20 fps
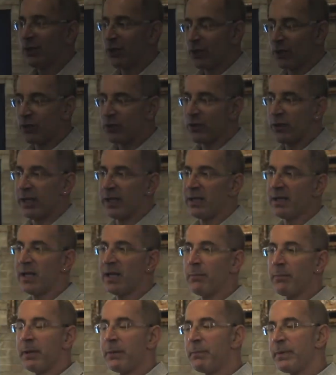You could do
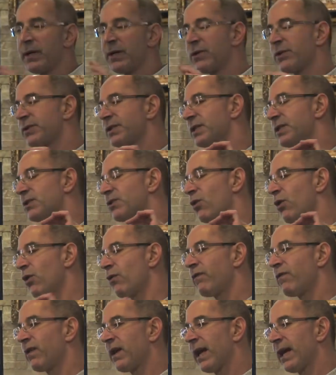it. But because it's
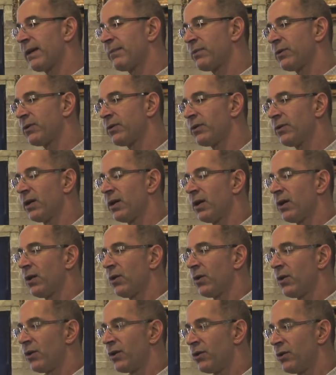off-label,
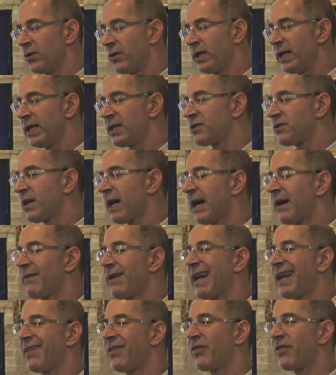you need to have
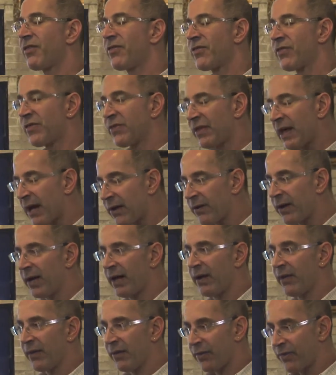a
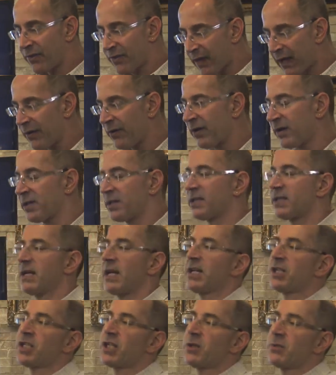thorough
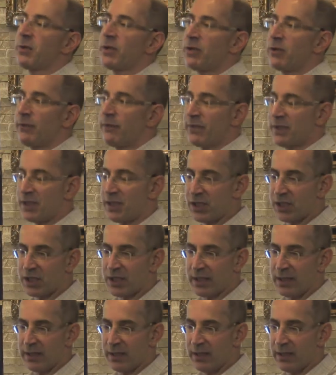discussion with your
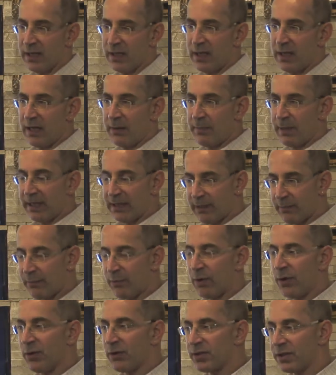physician about the
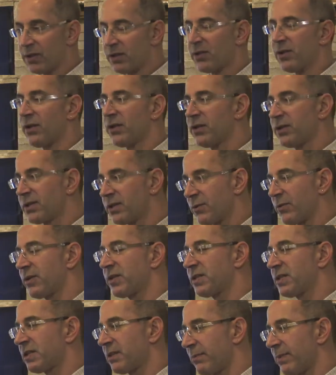pros and cons, the
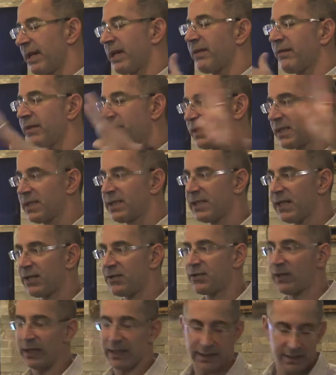risks, the benefits,
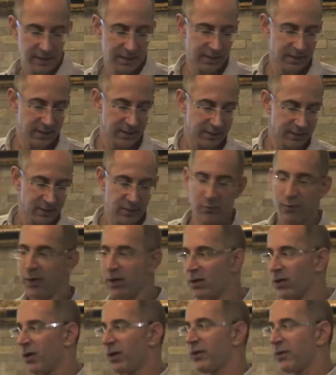etc. So
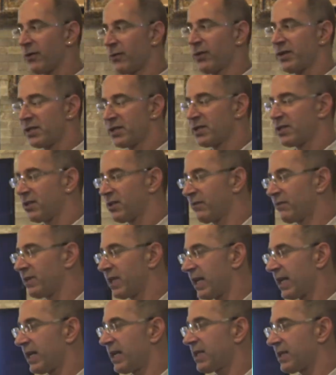what are the risks of
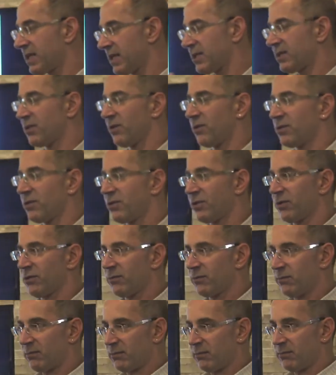taking testosterone?